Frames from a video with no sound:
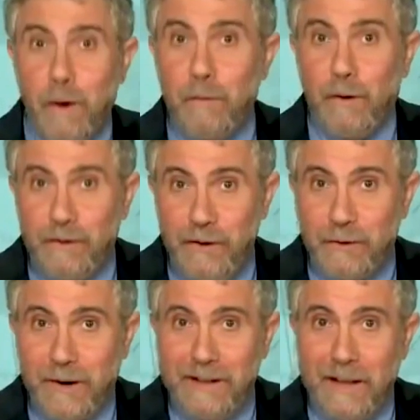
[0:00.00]
World War
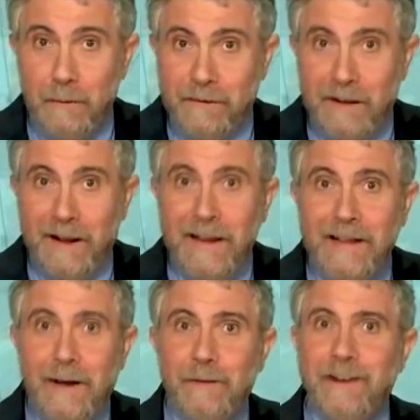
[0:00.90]
II, right? That was
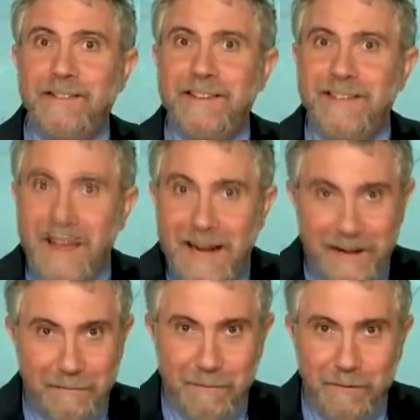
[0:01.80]
actually
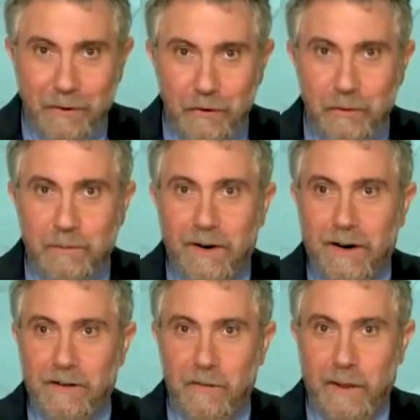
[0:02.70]
negative social
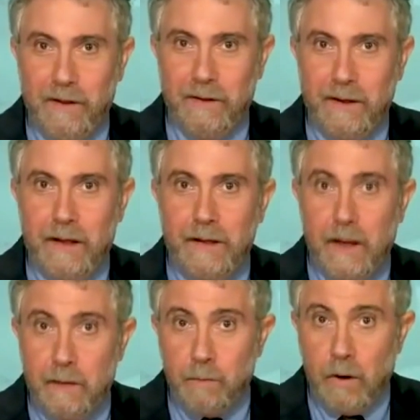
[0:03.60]
product spending, and
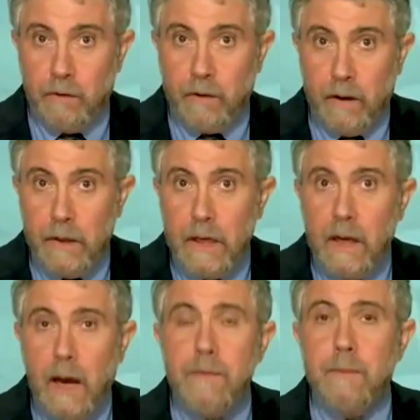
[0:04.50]
yet it brought us out.
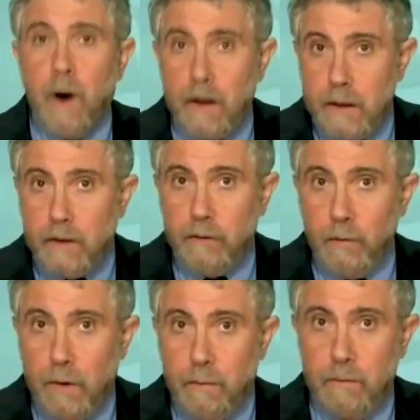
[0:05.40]
I mean, partly because you
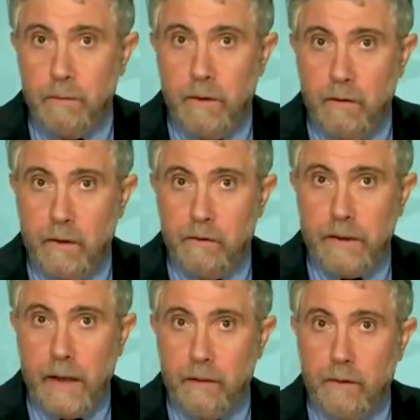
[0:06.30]
want to put these things
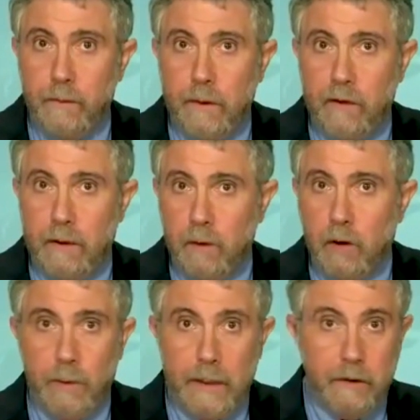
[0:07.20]
together. If we say,
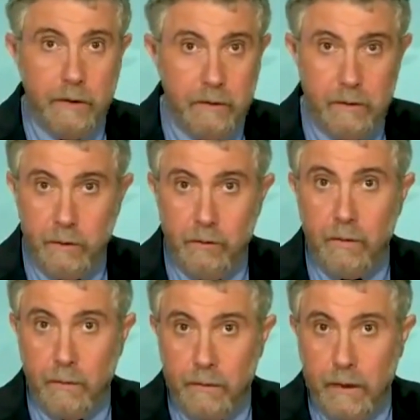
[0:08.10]
look, we could use
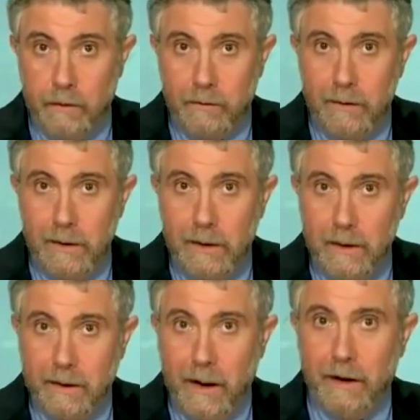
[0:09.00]
some inflation,
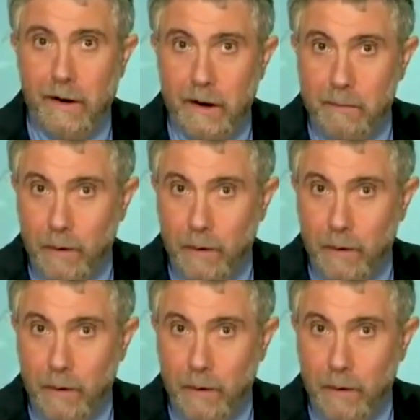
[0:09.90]
Ken and I are